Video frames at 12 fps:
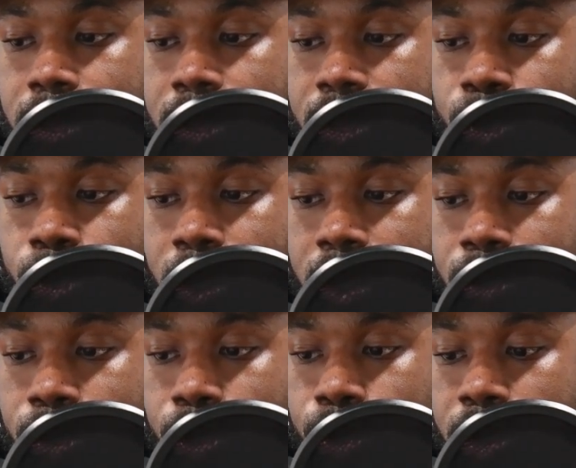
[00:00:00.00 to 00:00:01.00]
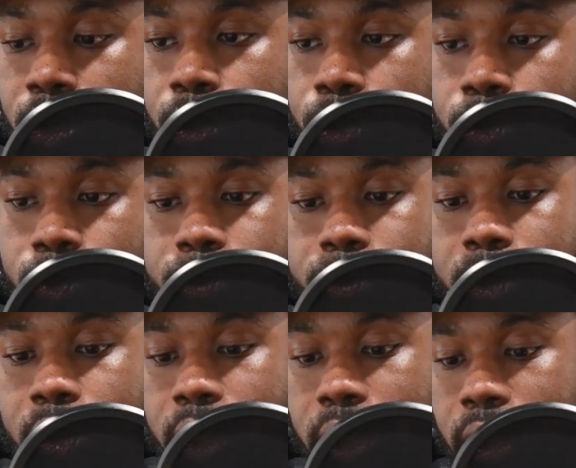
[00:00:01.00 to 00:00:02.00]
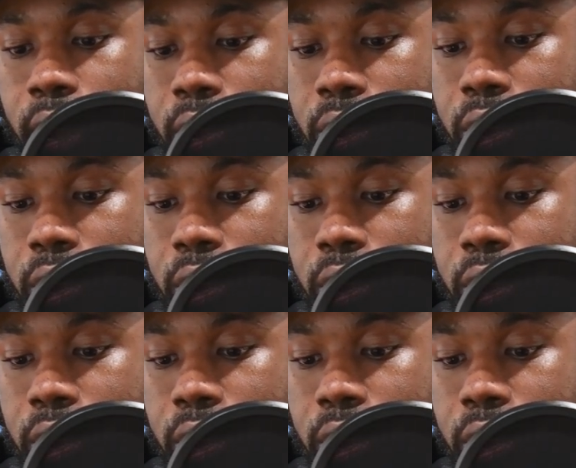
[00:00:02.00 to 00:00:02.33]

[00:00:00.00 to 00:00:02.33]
You can go look at other